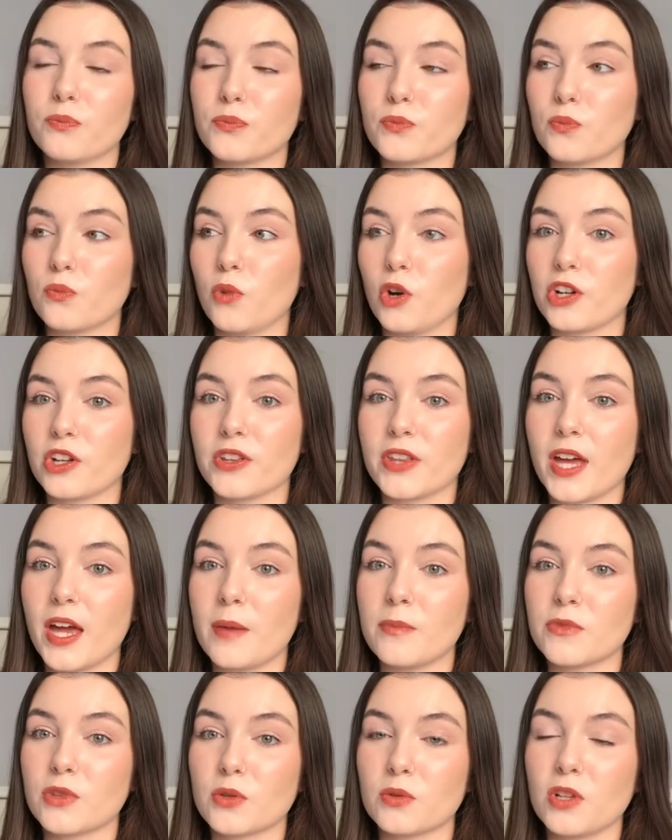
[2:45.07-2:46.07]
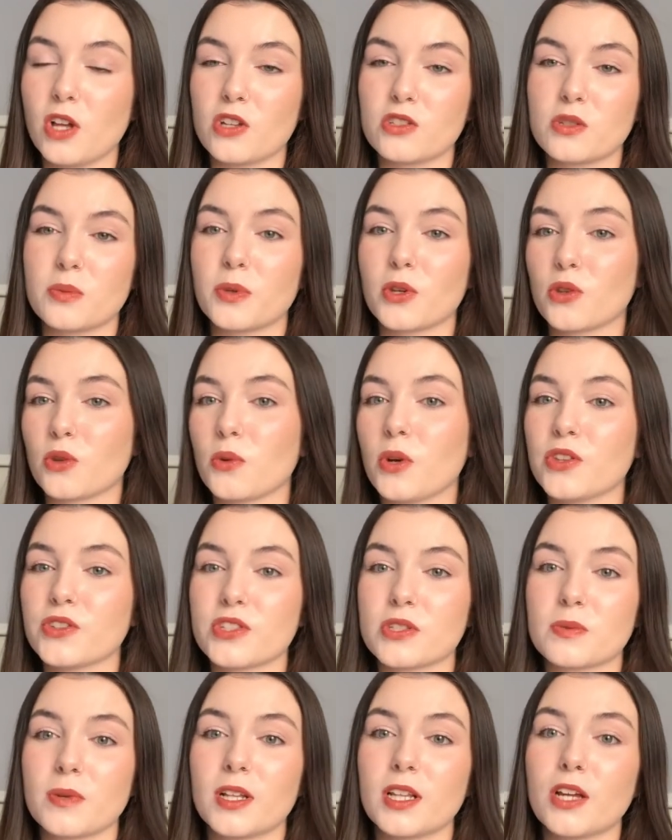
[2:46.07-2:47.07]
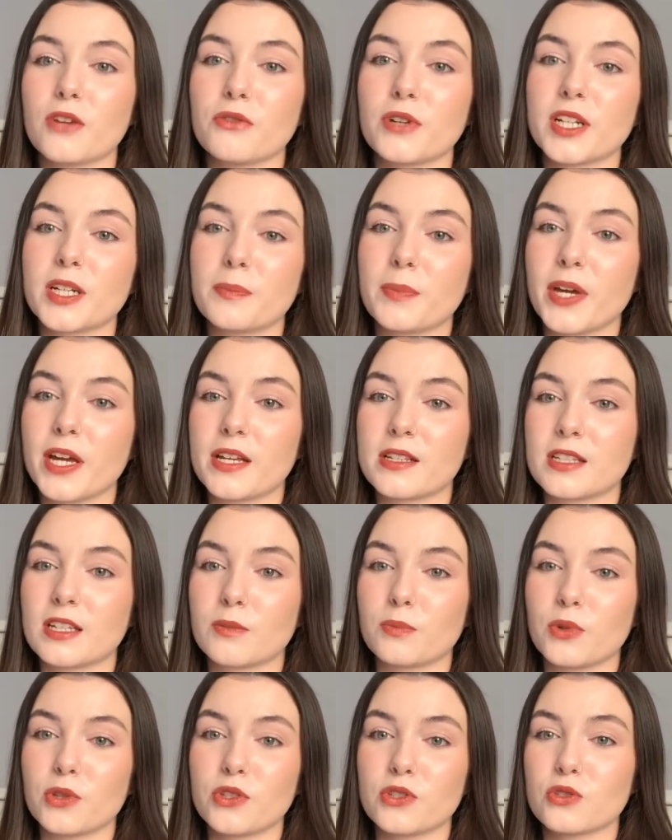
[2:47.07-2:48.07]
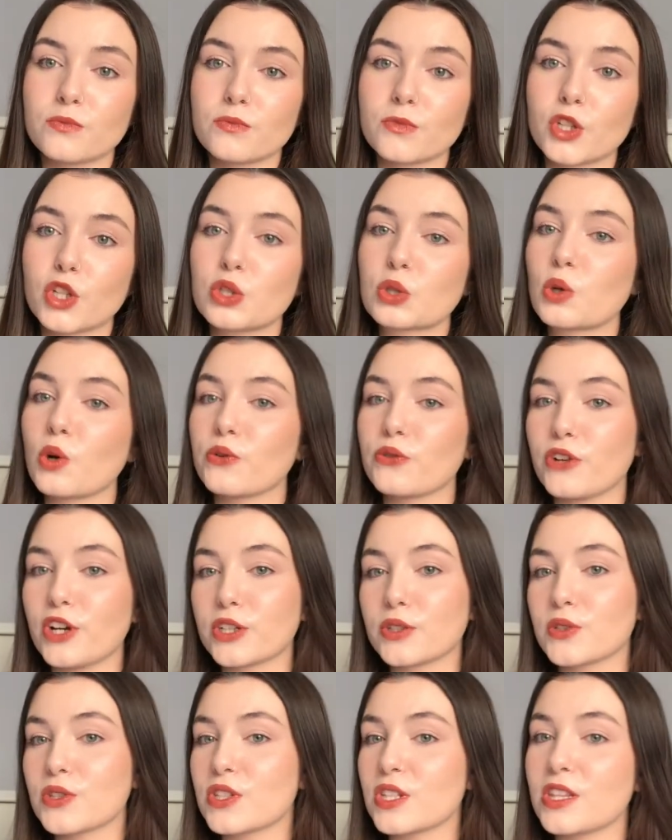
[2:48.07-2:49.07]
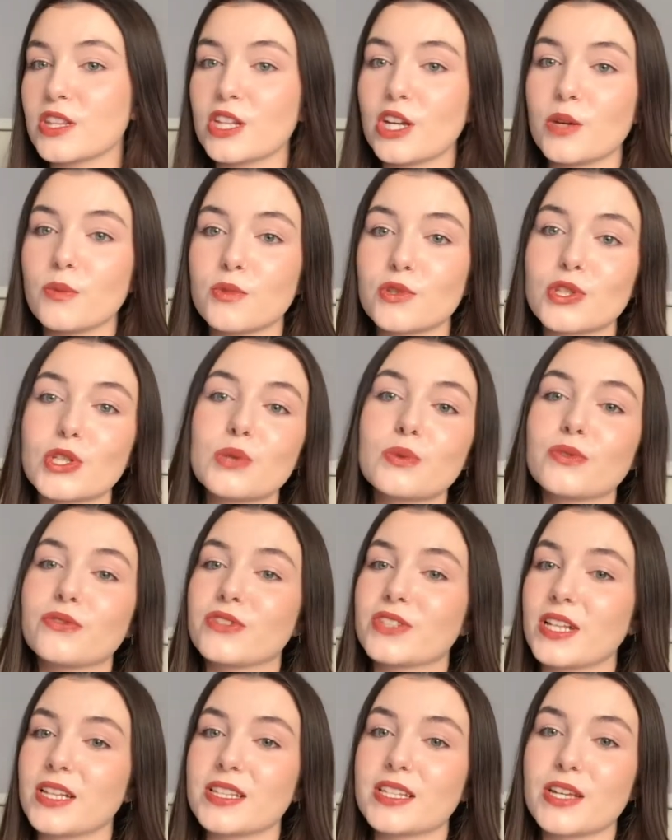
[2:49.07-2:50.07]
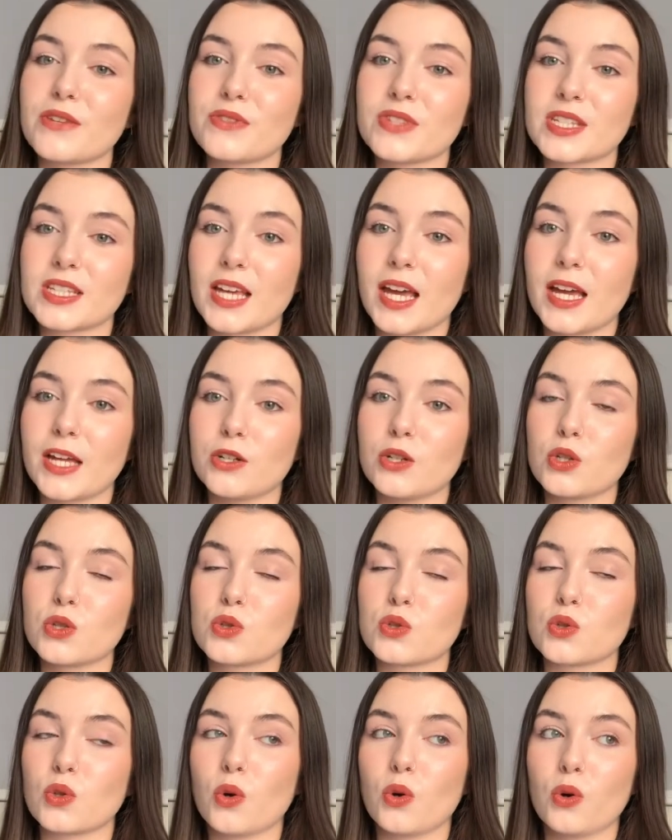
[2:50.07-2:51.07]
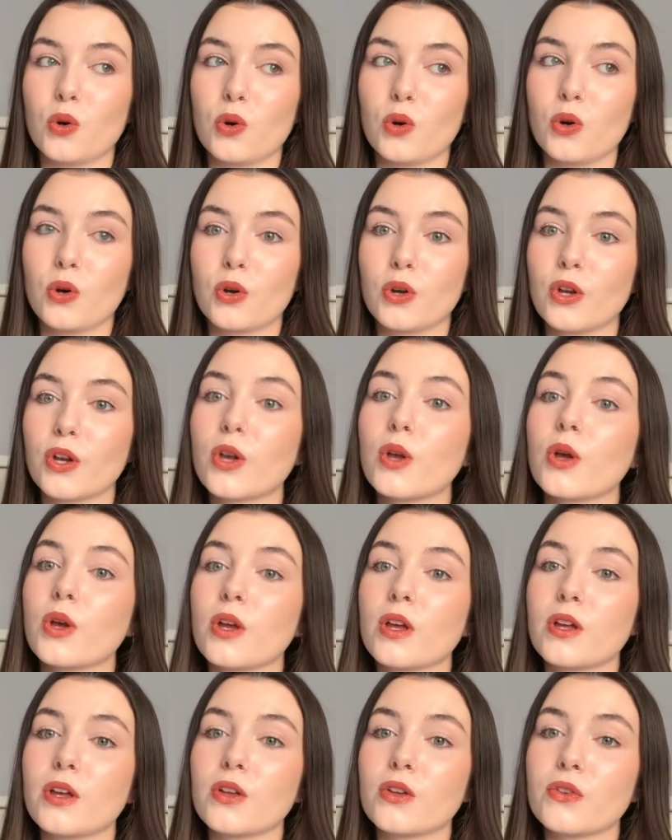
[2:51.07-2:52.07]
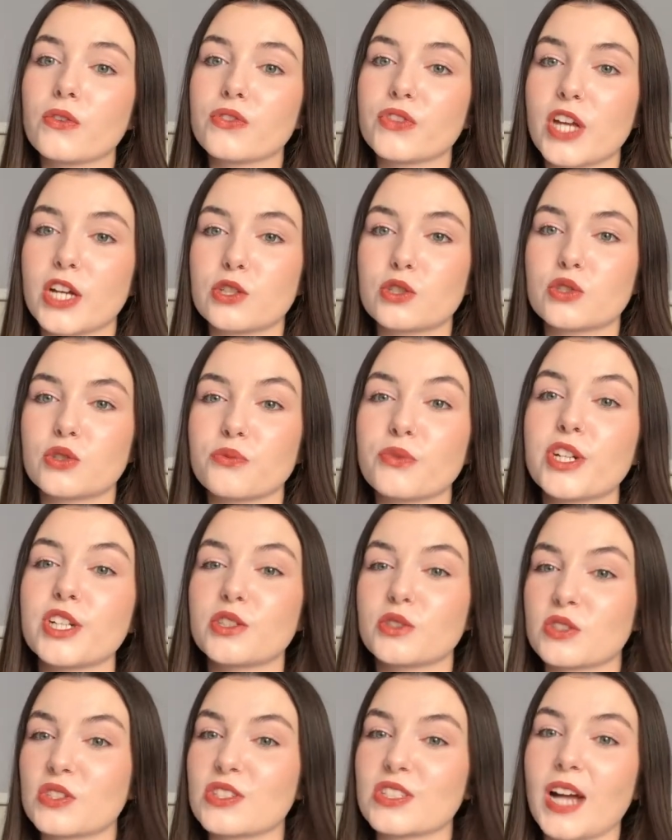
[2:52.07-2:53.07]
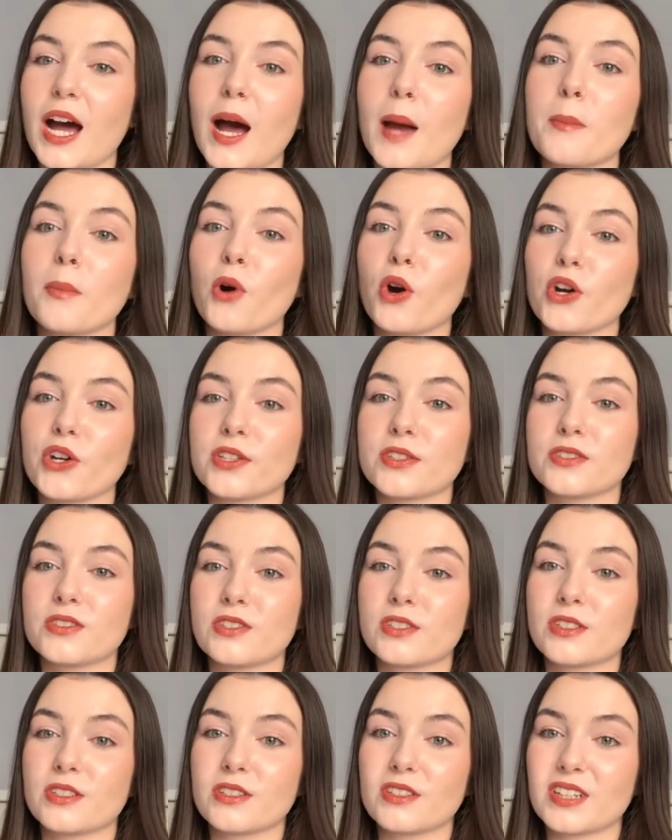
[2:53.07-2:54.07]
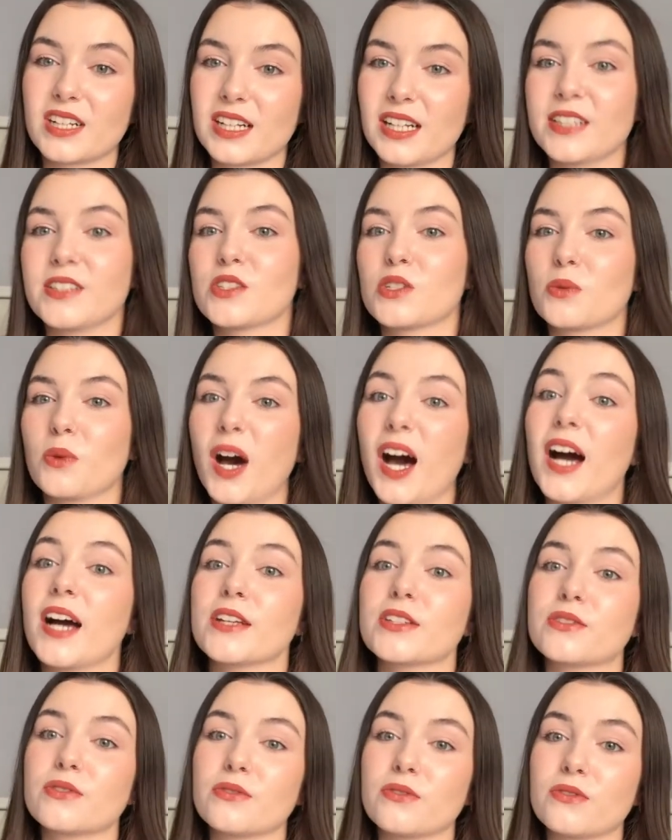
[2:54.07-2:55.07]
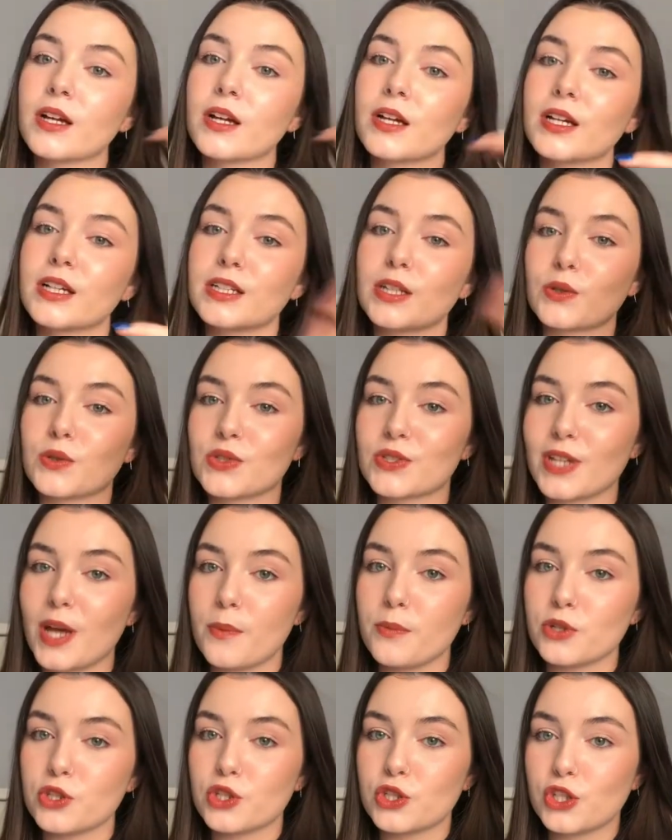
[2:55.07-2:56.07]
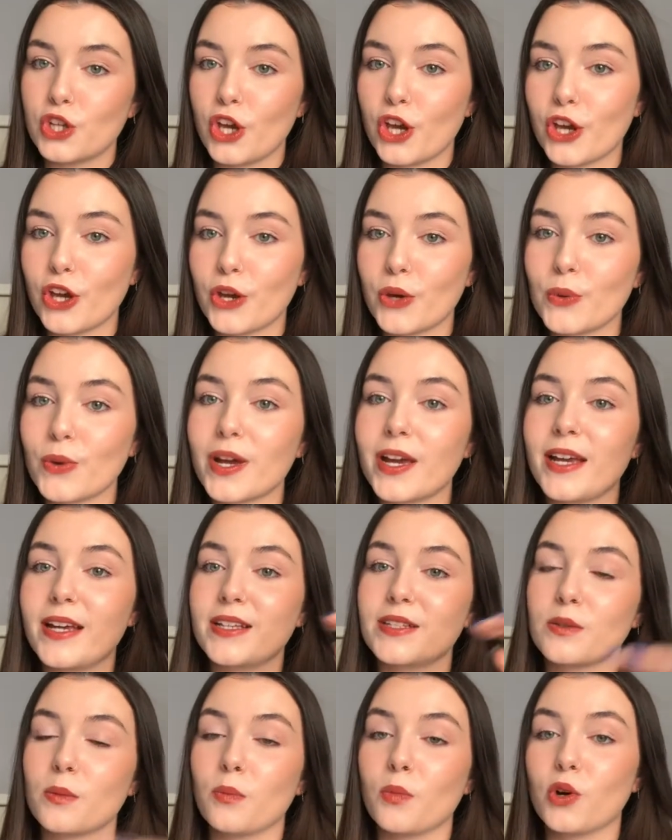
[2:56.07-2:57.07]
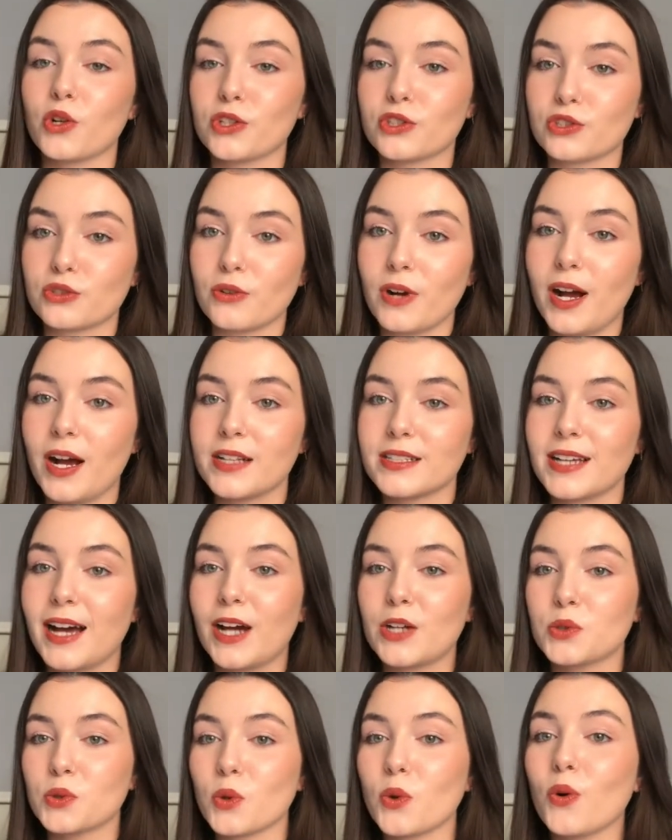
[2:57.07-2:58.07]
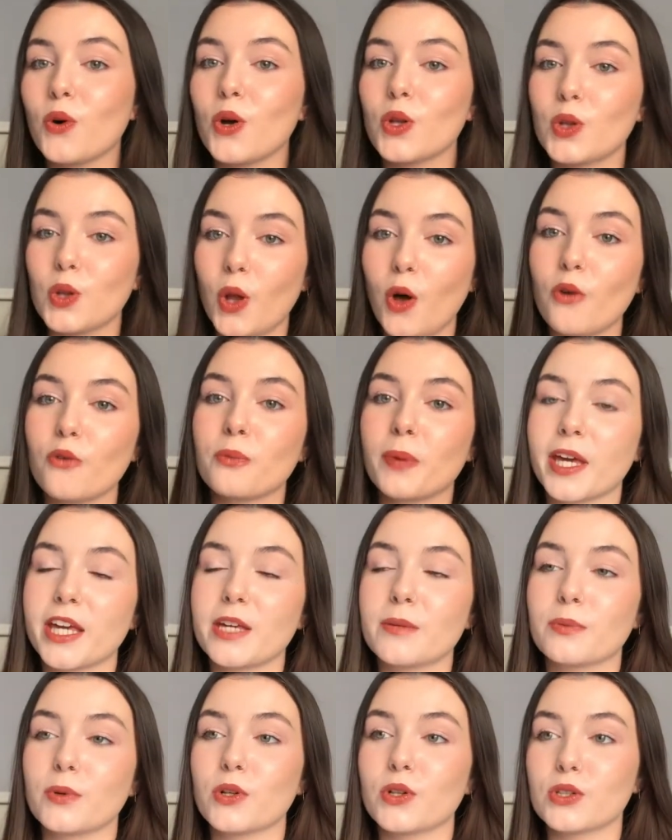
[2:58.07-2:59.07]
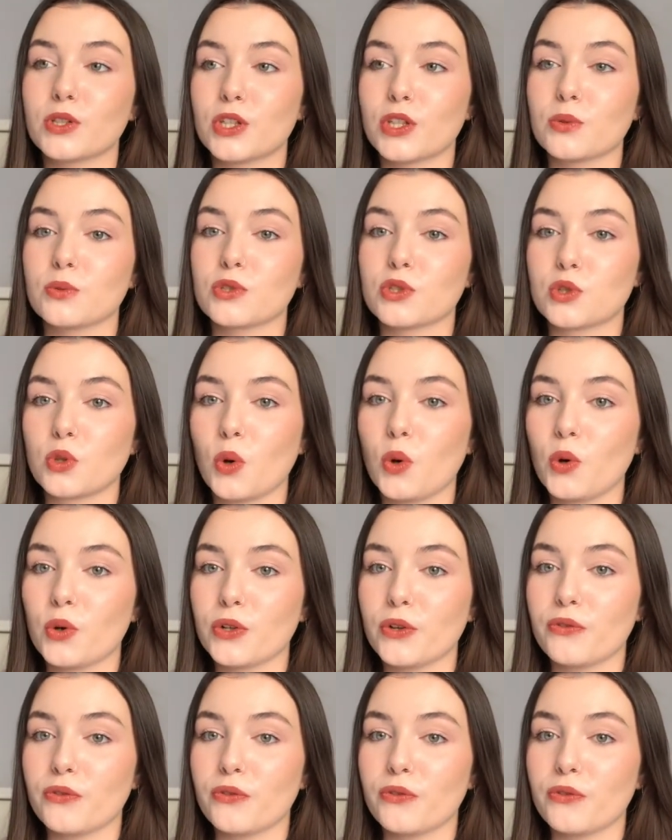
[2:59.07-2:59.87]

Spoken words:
One of them. There'll also be other ones as well that are really basic, but there's no fragrance in them, suitable for sensitive skin, so they're just a really good starting point cleanser wise. Now step 2 is moisturizer. I know a lot of people use a toner.